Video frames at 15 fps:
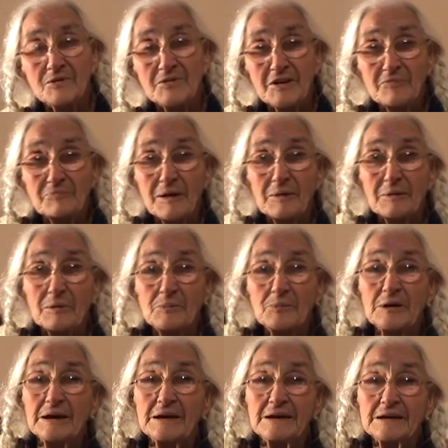£5 a
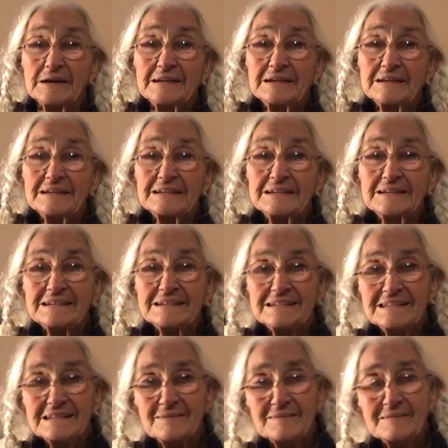week.
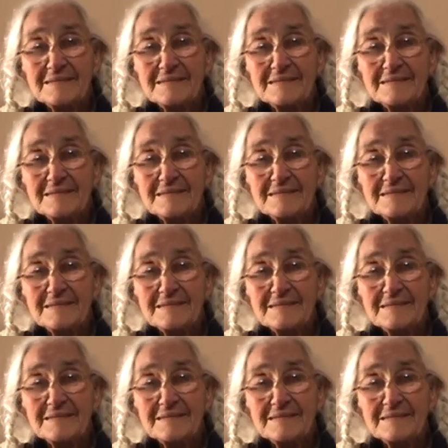And